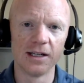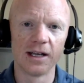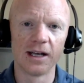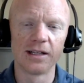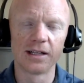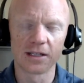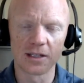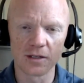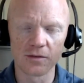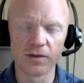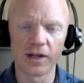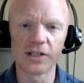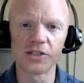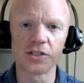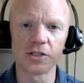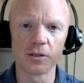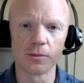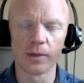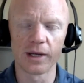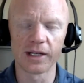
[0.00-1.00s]
and then
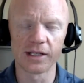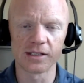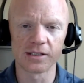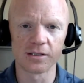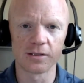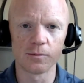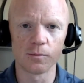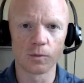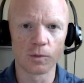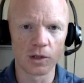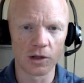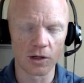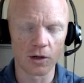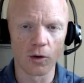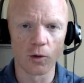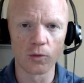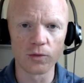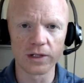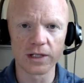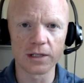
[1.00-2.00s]
conventional medicine, with
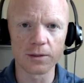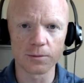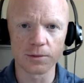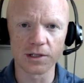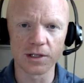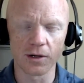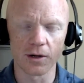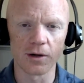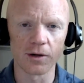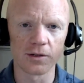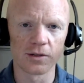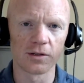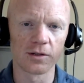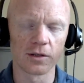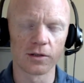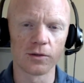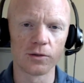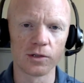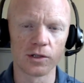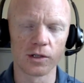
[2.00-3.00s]
only a regard to the
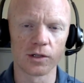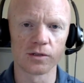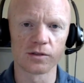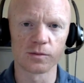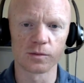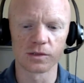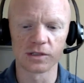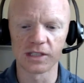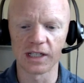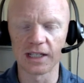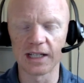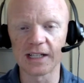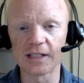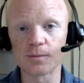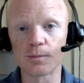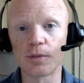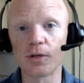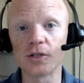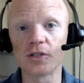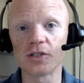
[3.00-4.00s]
glucose, will say, let's
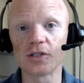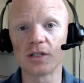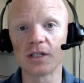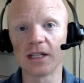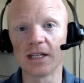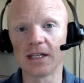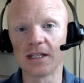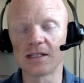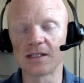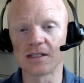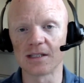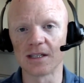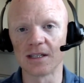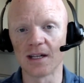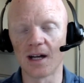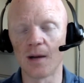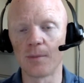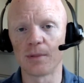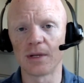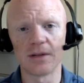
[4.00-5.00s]
push the
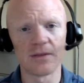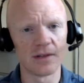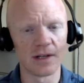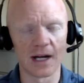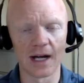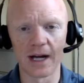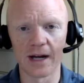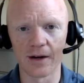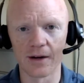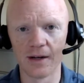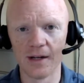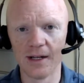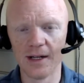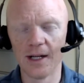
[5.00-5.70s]
insulin up even higher